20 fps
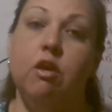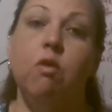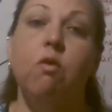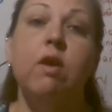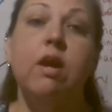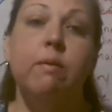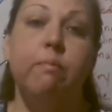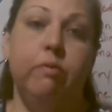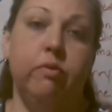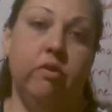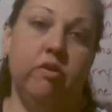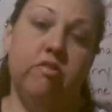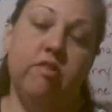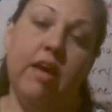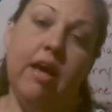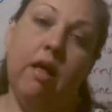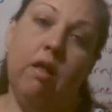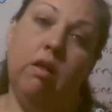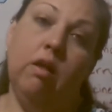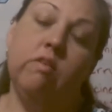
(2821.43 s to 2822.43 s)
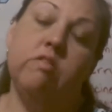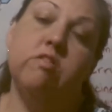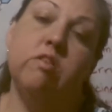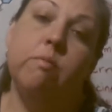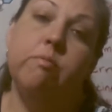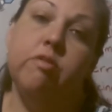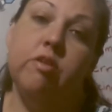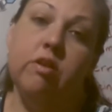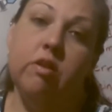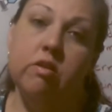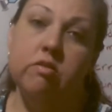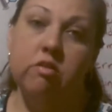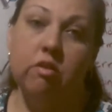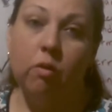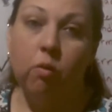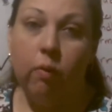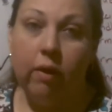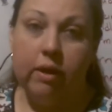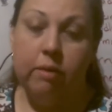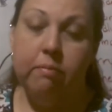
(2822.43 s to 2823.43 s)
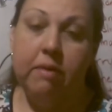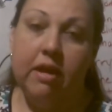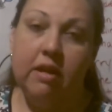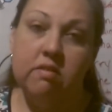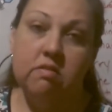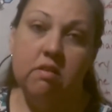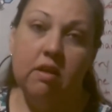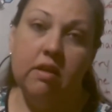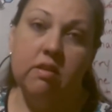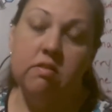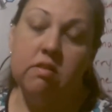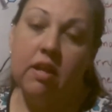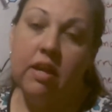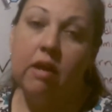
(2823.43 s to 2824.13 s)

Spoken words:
you're able to tell if something doesn't quite make sense.